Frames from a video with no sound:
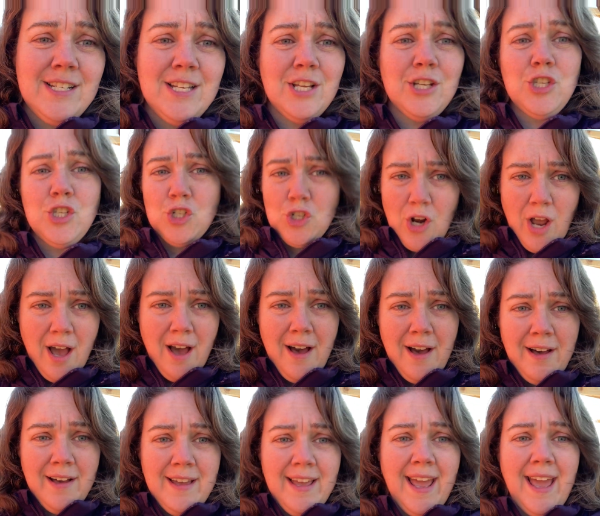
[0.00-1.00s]
to
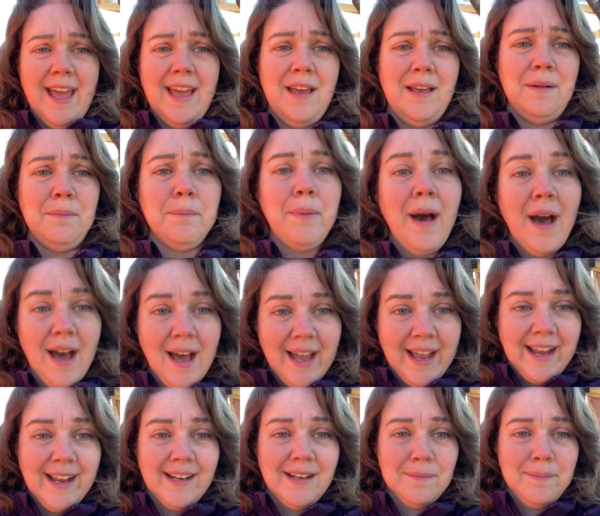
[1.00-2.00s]
straw and
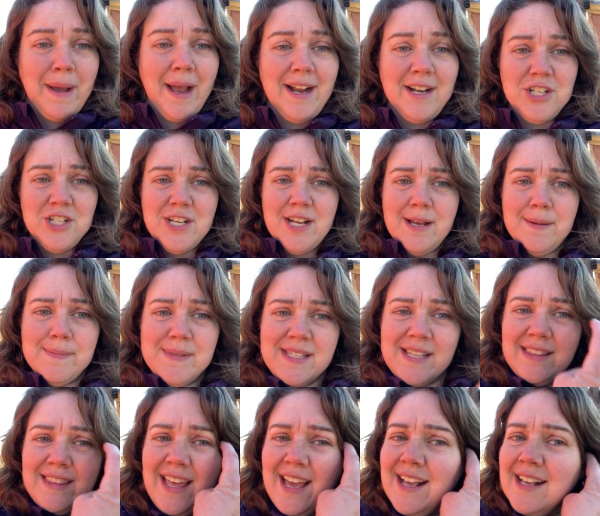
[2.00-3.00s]
pine chips
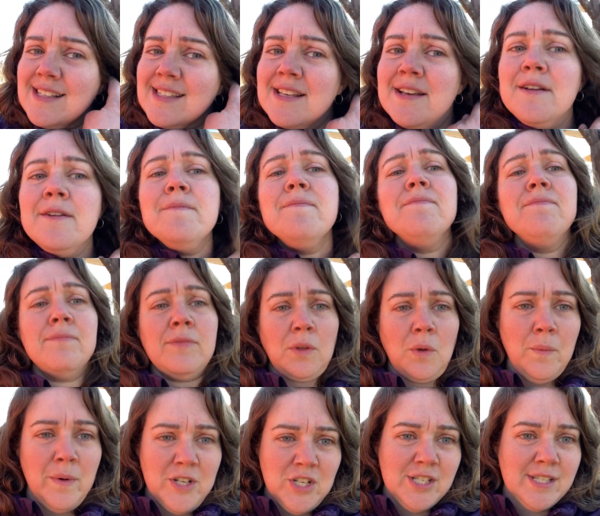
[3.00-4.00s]
and things,
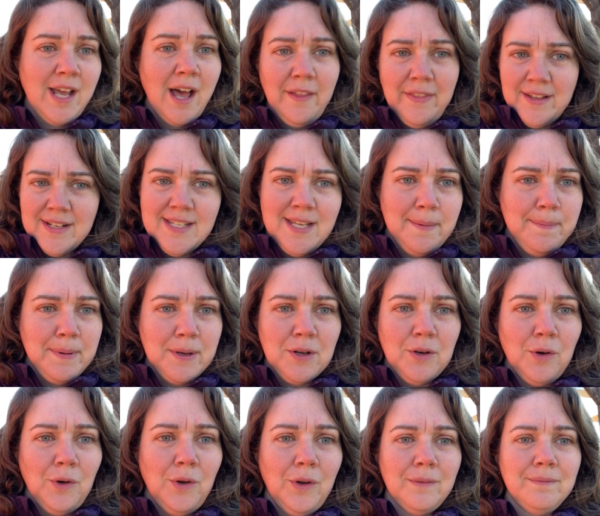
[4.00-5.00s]
which is all the
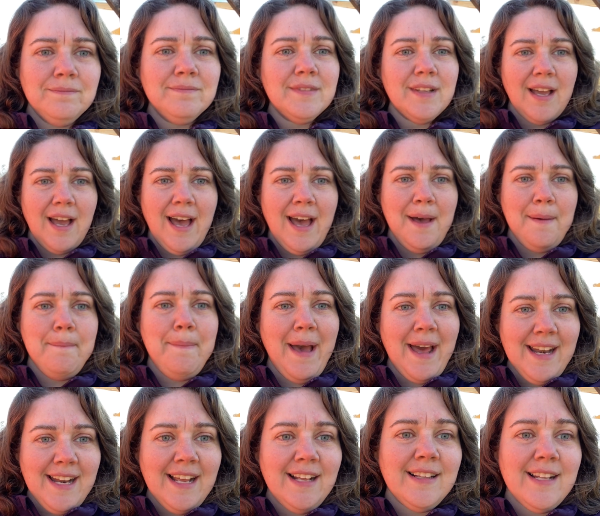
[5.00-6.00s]
typical
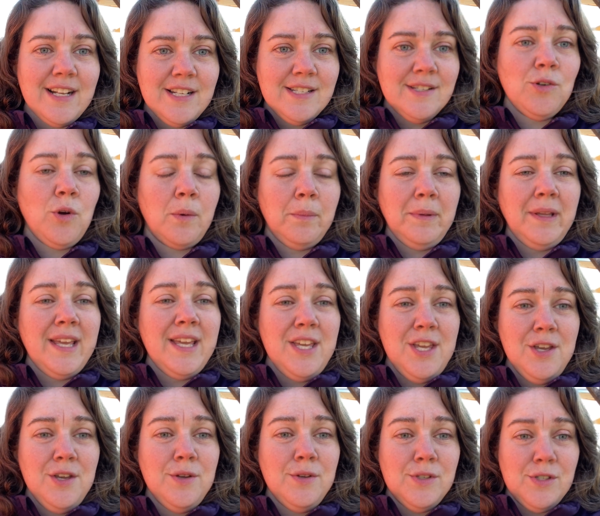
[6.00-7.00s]
bedding that's normally
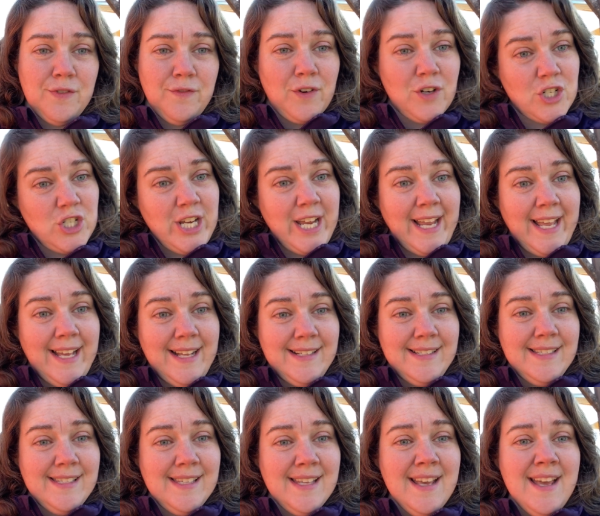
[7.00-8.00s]
used for
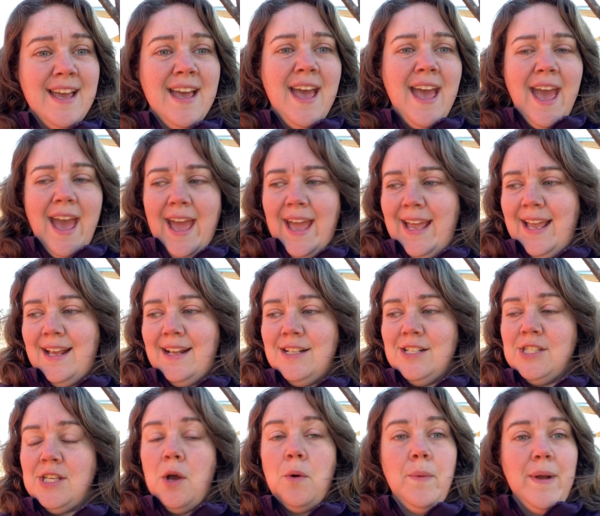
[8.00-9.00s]
chickens.
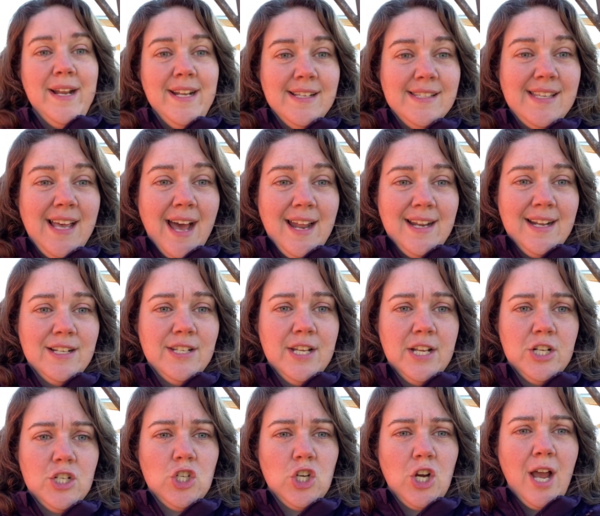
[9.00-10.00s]
And so we decided
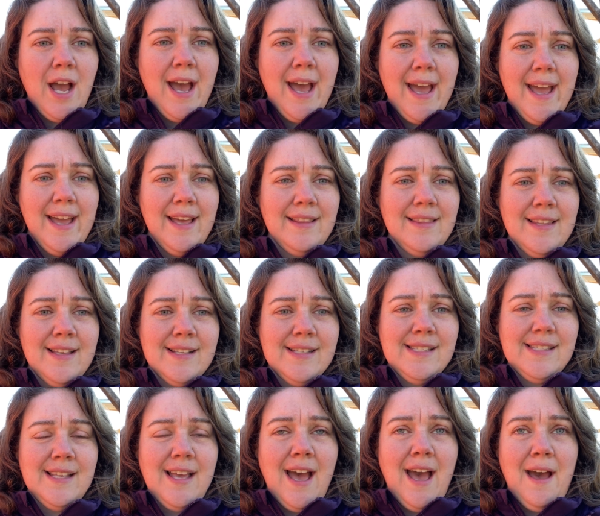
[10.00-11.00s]
to try this